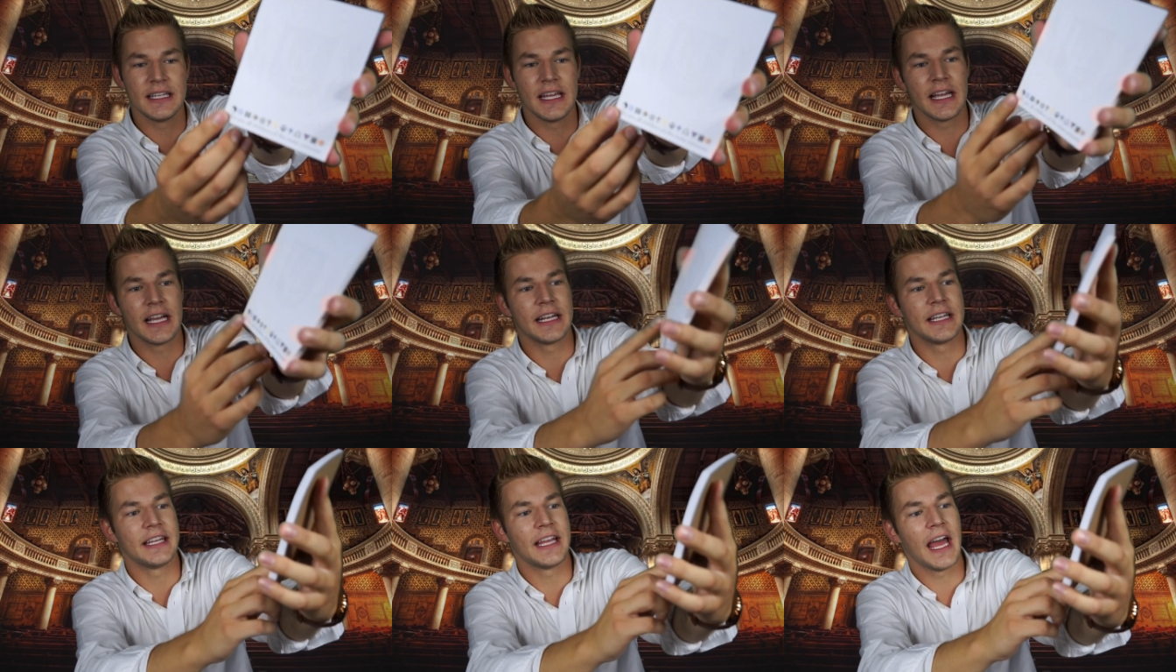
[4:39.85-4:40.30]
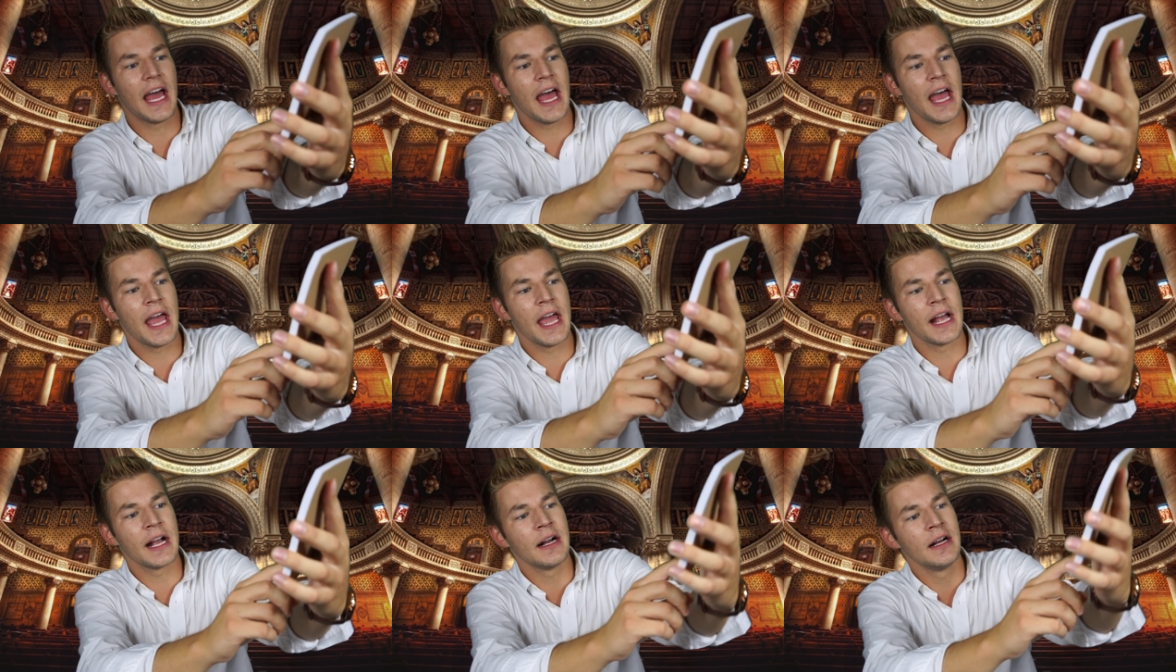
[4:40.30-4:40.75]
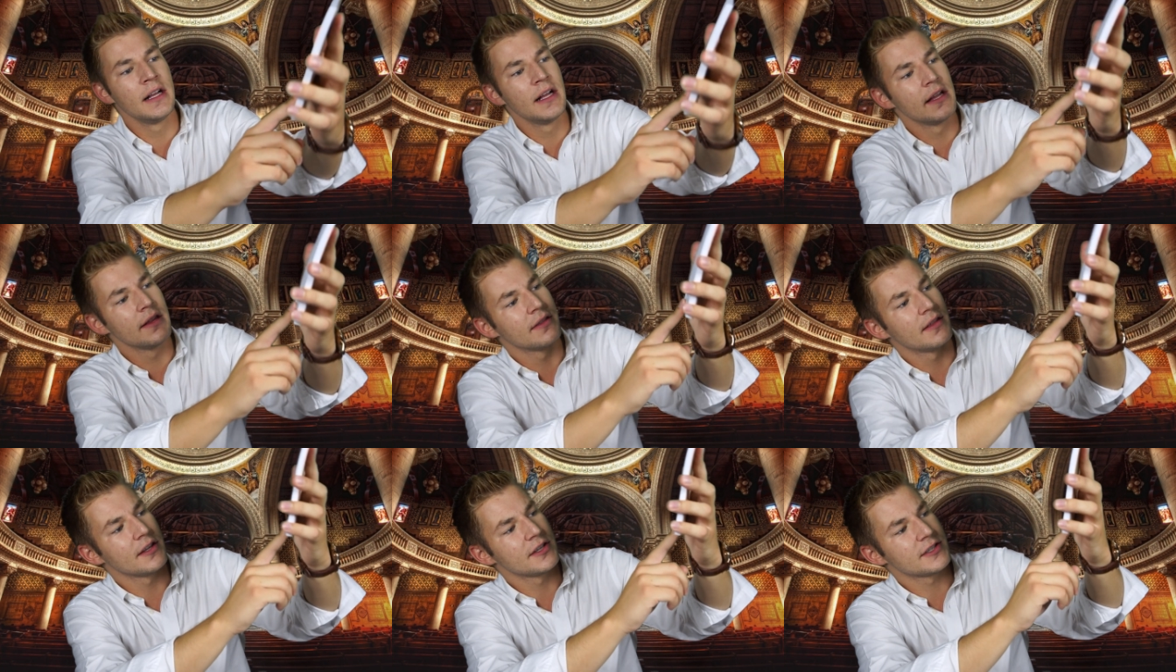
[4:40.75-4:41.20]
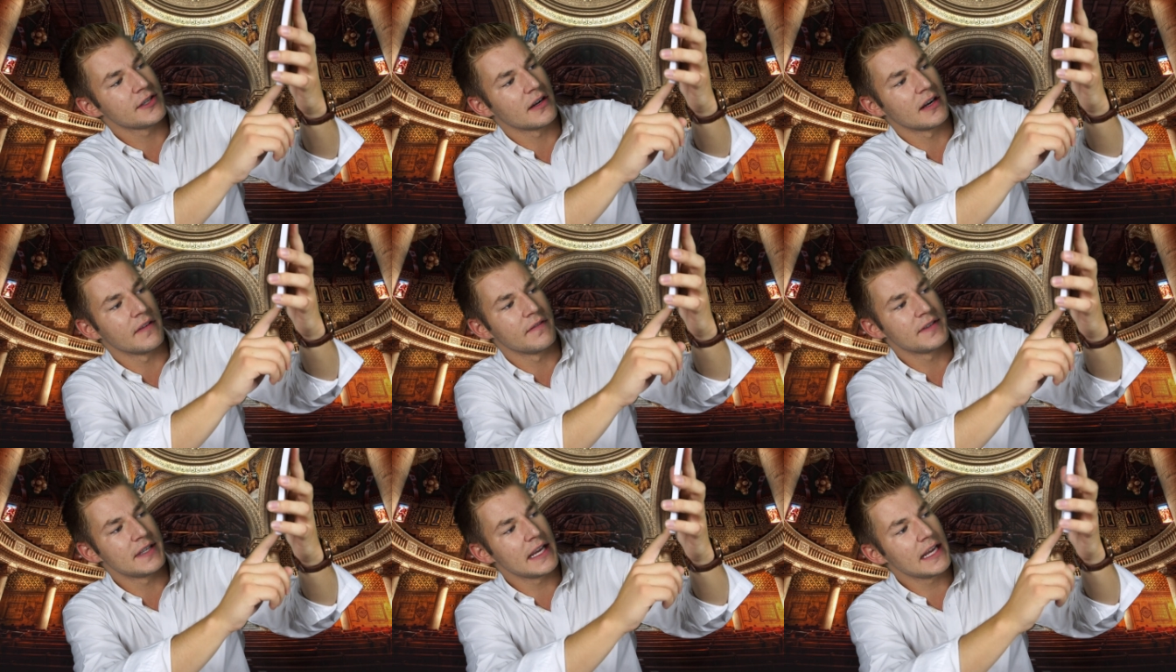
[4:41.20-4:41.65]
yin and yang, the Star
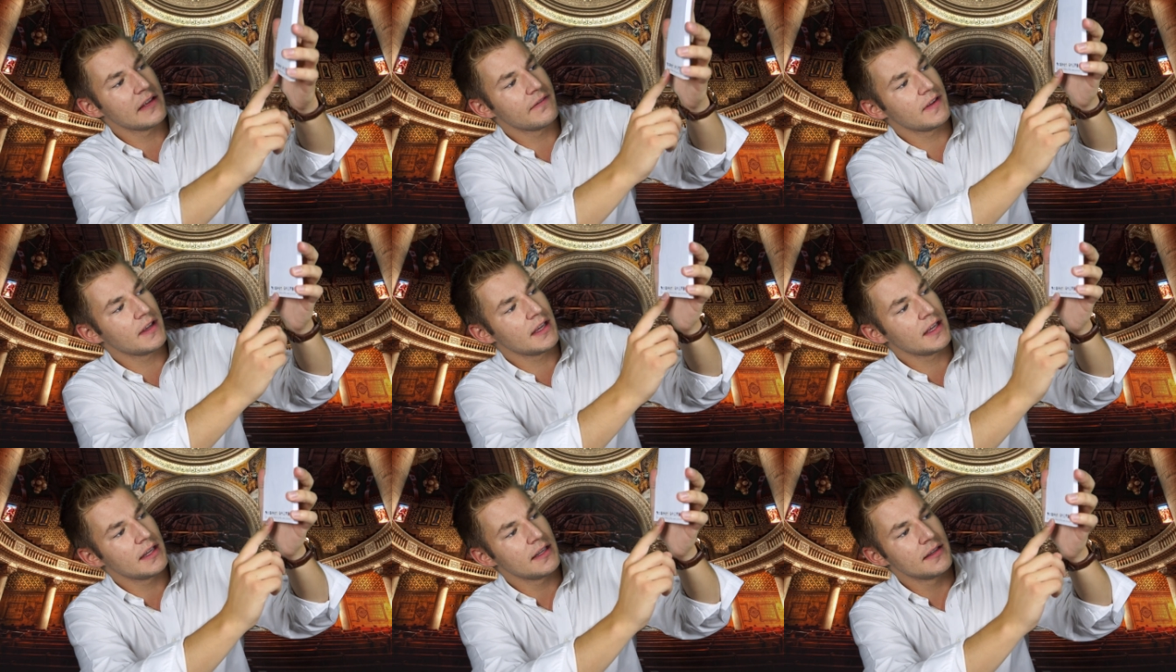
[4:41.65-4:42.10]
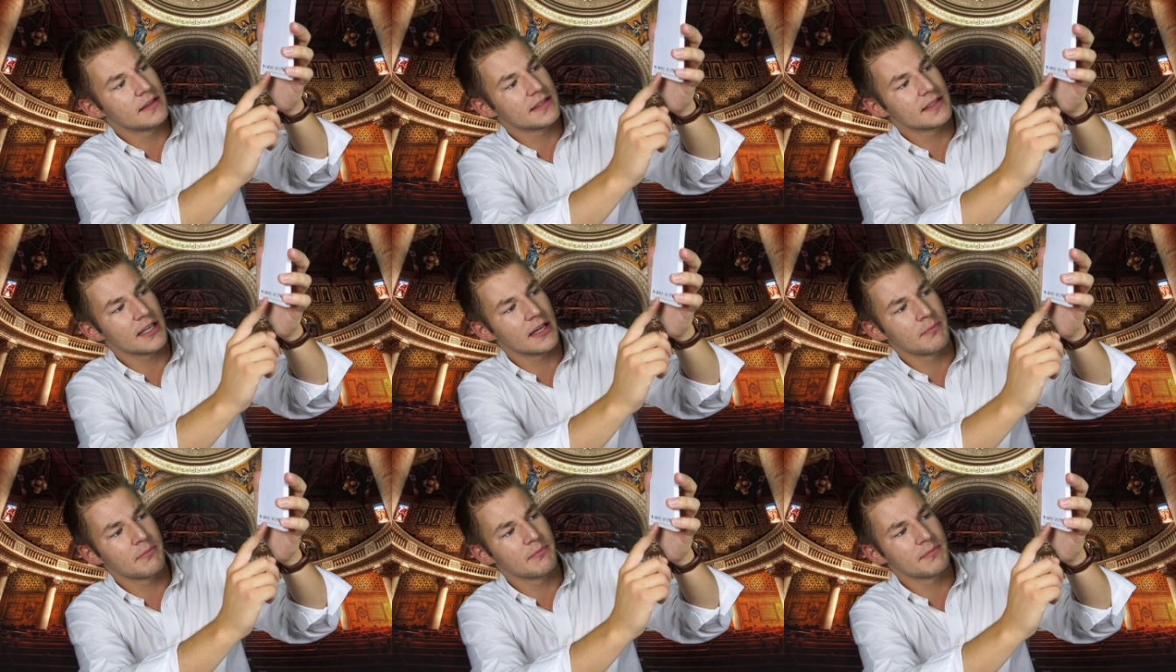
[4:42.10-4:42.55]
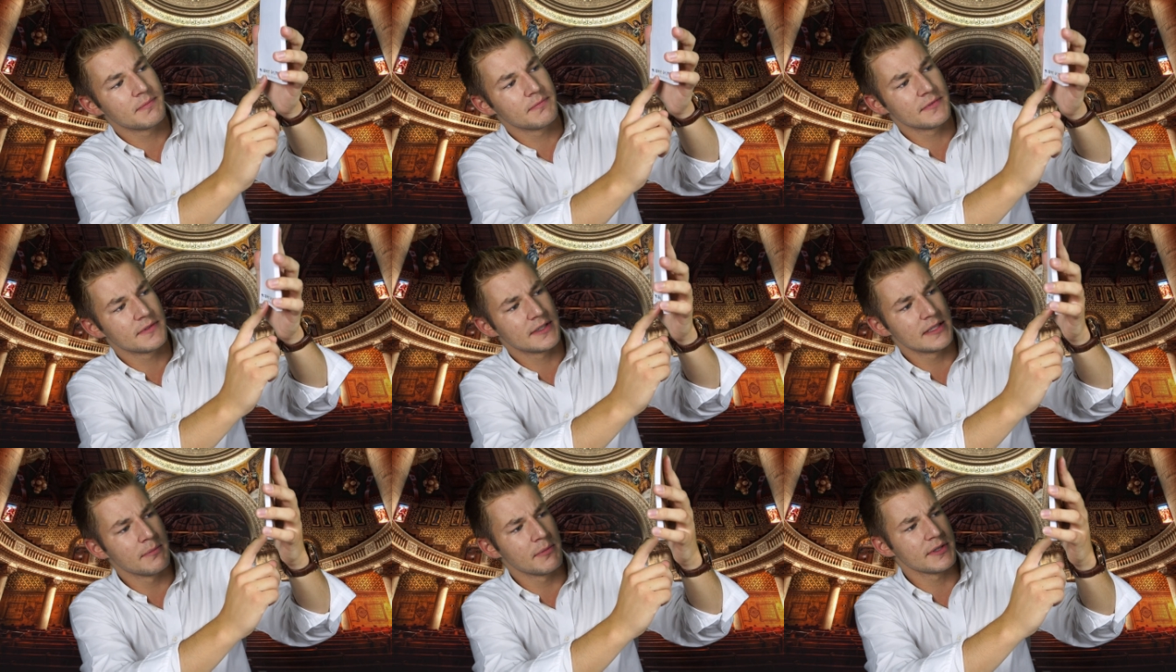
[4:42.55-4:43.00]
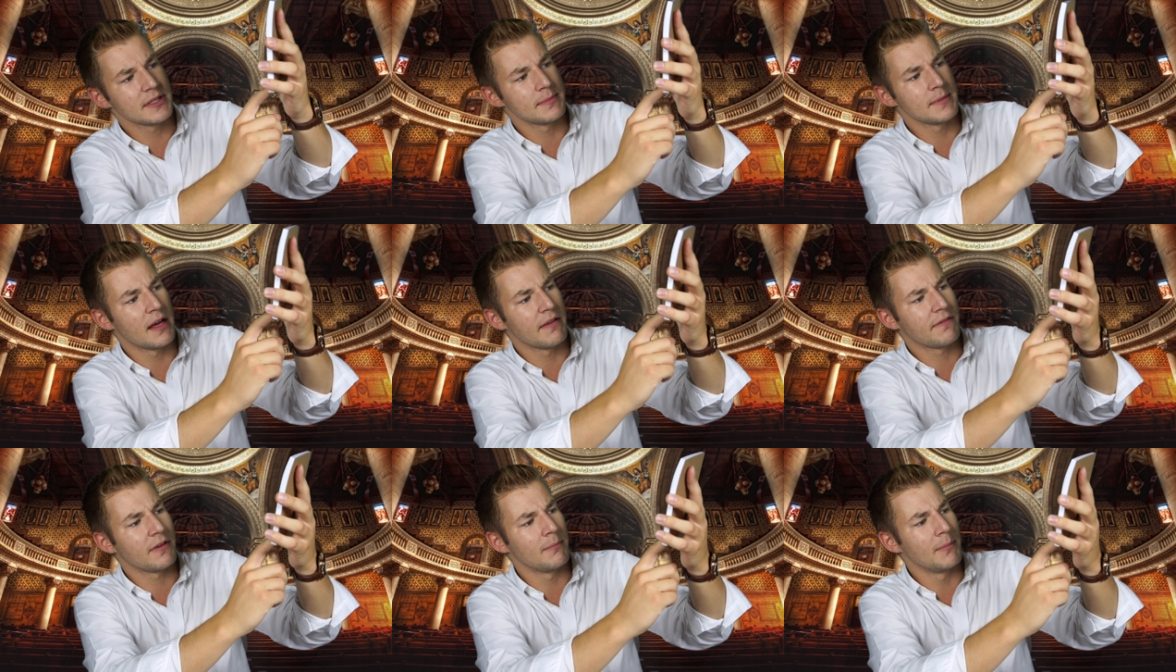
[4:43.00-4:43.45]
of David, some symbols I'm
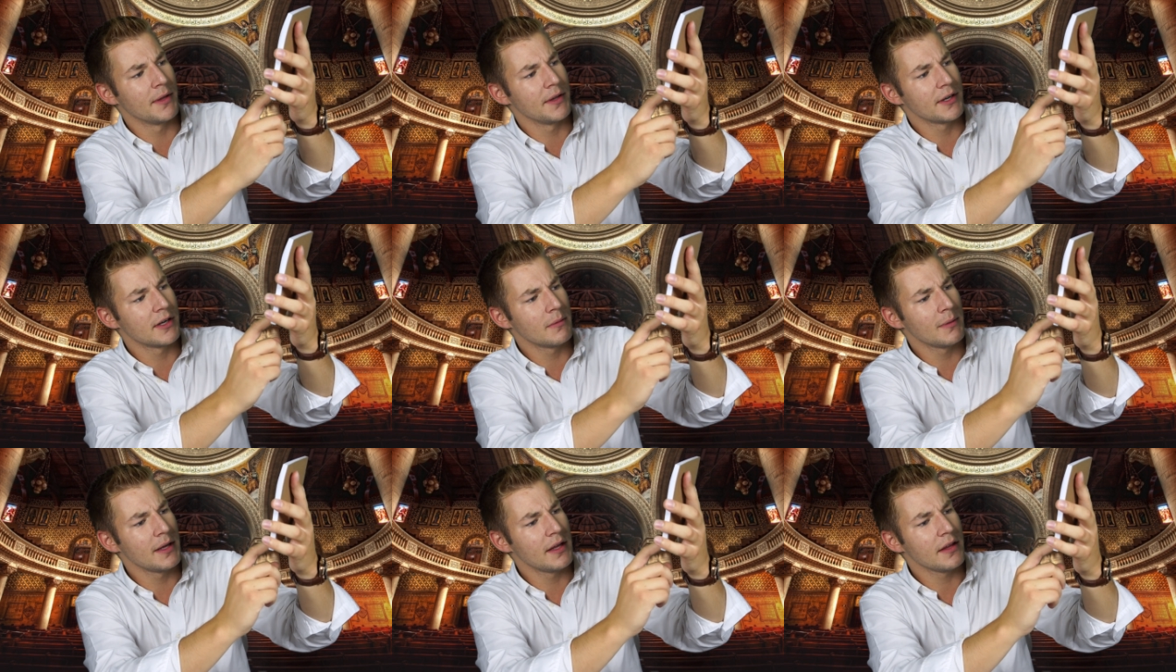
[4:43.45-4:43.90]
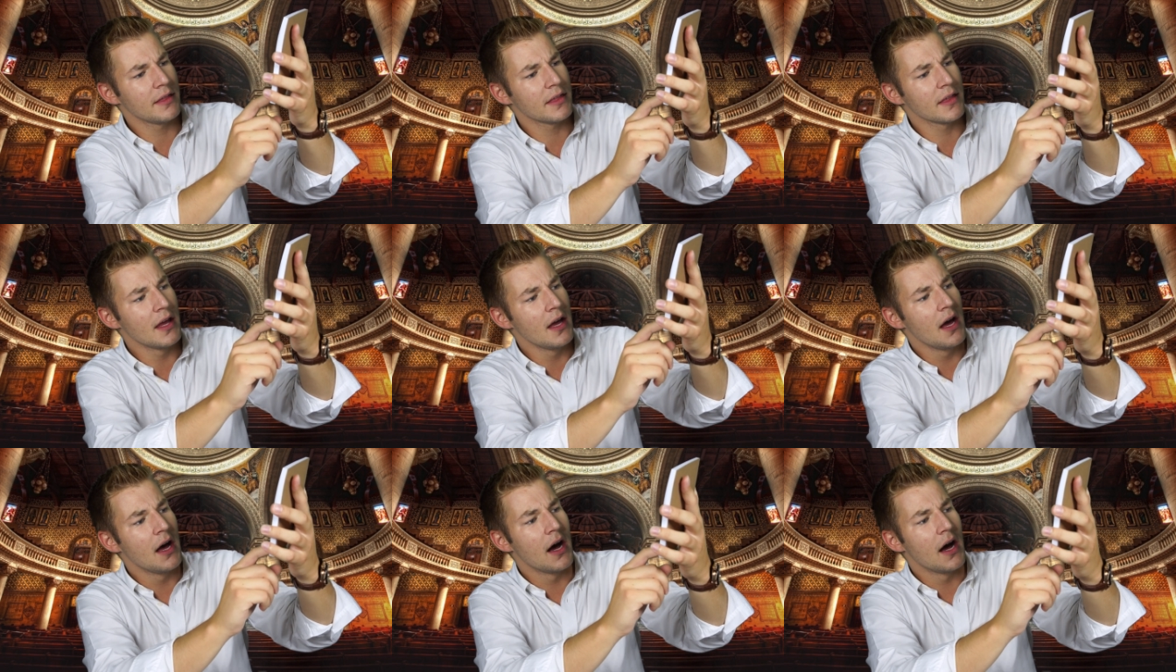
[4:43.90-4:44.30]
not familiar with.